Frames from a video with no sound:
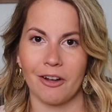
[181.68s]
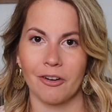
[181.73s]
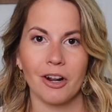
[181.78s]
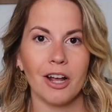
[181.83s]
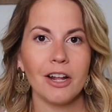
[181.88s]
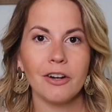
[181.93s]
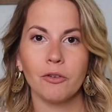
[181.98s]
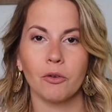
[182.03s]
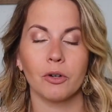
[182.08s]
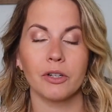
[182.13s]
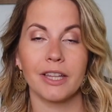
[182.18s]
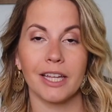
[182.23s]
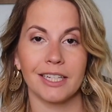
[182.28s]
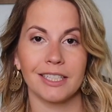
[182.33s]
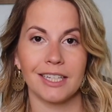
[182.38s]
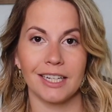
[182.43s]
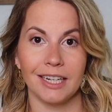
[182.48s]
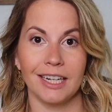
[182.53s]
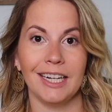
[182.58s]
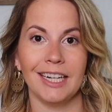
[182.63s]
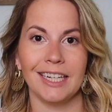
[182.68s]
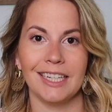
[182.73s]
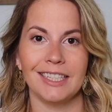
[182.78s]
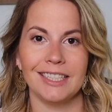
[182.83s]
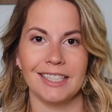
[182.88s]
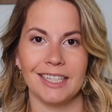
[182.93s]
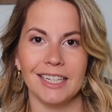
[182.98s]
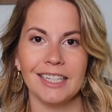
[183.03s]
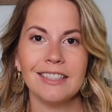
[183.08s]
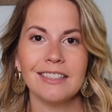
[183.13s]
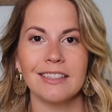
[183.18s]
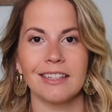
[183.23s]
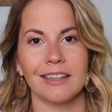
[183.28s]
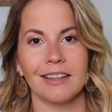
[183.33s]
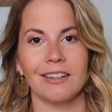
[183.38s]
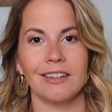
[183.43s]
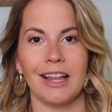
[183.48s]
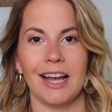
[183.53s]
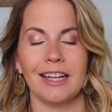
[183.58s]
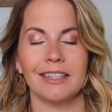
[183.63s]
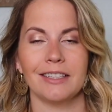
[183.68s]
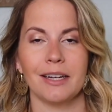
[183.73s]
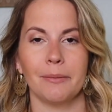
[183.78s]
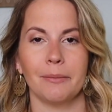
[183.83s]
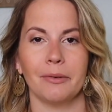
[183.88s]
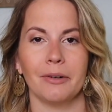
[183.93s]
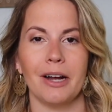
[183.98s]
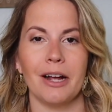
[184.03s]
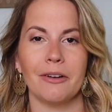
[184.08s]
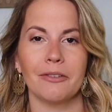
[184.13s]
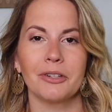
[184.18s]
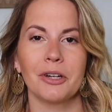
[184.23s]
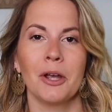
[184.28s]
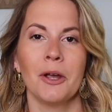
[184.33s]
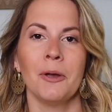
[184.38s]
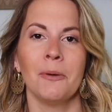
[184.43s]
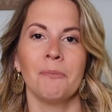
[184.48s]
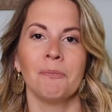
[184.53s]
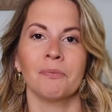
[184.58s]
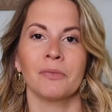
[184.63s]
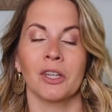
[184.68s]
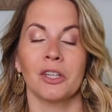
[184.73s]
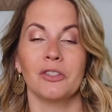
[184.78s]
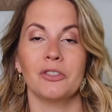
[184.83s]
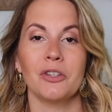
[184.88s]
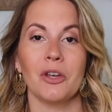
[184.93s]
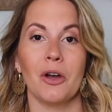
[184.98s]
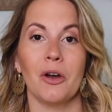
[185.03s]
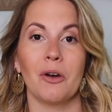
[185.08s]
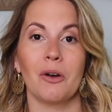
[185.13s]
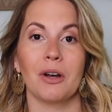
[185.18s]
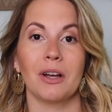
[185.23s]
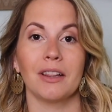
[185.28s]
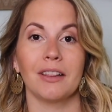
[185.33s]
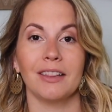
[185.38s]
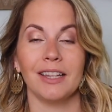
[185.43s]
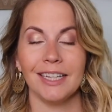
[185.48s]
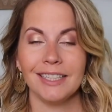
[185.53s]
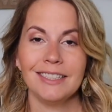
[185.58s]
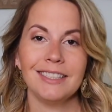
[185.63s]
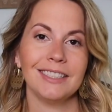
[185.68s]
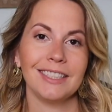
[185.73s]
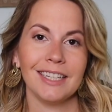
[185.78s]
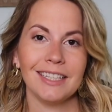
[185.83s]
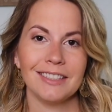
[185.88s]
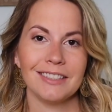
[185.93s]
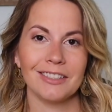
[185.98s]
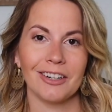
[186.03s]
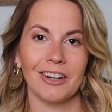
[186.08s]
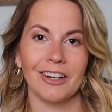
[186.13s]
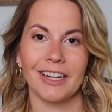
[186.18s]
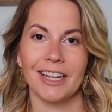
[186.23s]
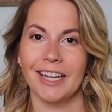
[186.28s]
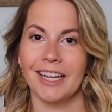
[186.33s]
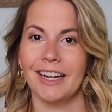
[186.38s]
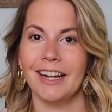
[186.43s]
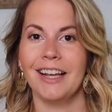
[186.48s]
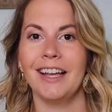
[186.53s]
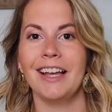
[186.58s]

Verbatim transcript: out on or that didn't exist the last time around. So let's get started.